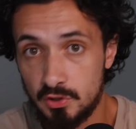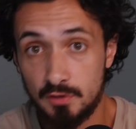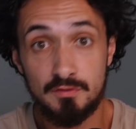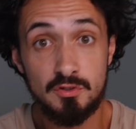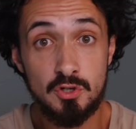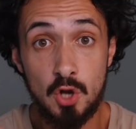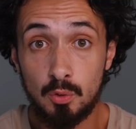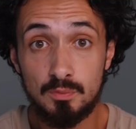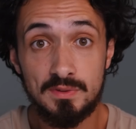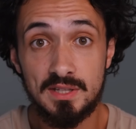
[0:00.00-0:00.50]
You've
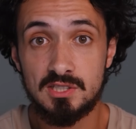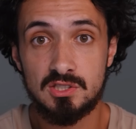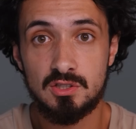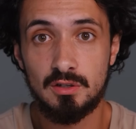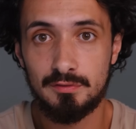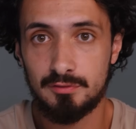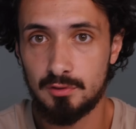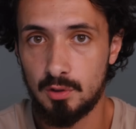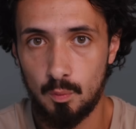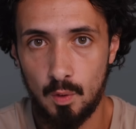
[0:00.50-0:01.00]
known this
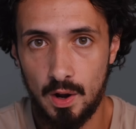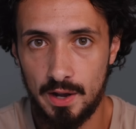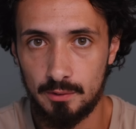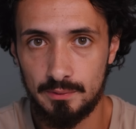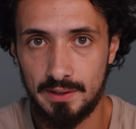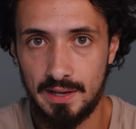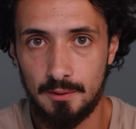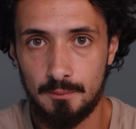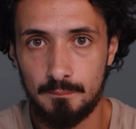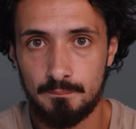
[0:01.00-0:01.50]
stuff for a while
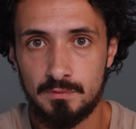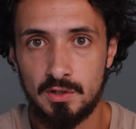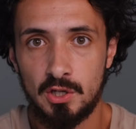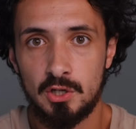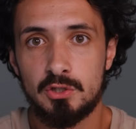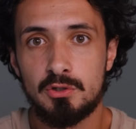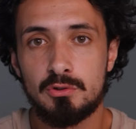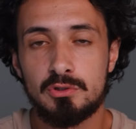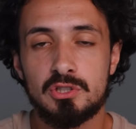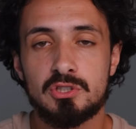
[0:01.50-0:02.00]
now.
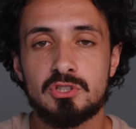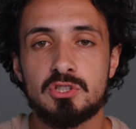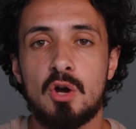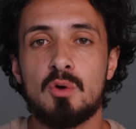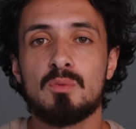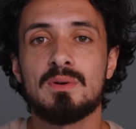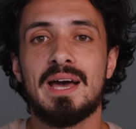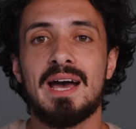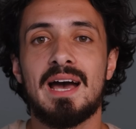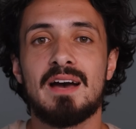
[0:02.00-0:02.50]
You just
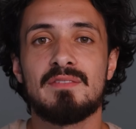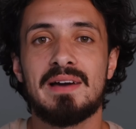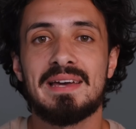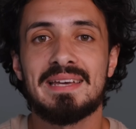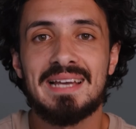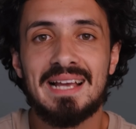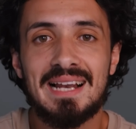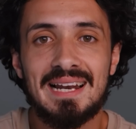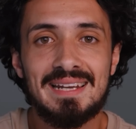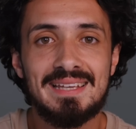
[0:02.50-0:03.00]
don't have a
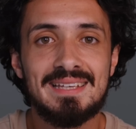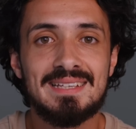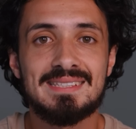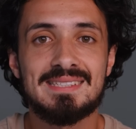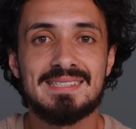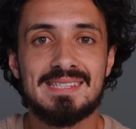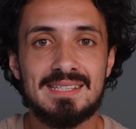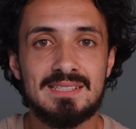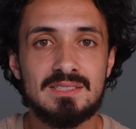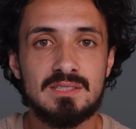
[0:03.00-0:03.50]
clear
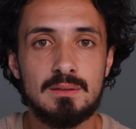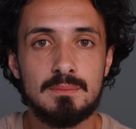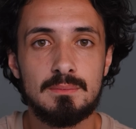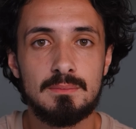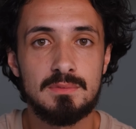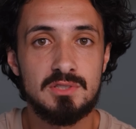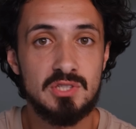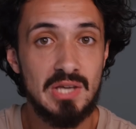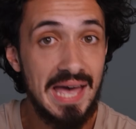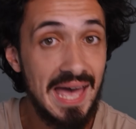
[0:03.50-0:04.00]
system
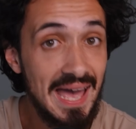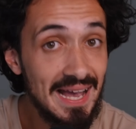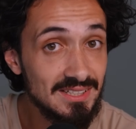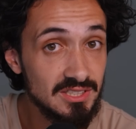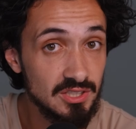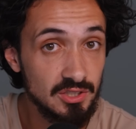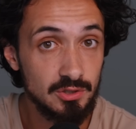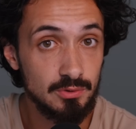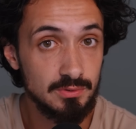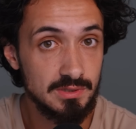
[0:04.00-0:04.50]
to
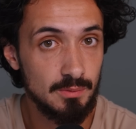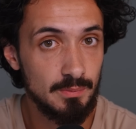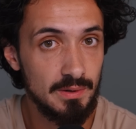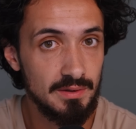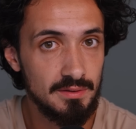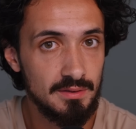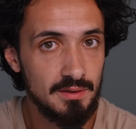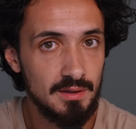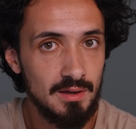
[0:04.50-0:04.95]
execute it with.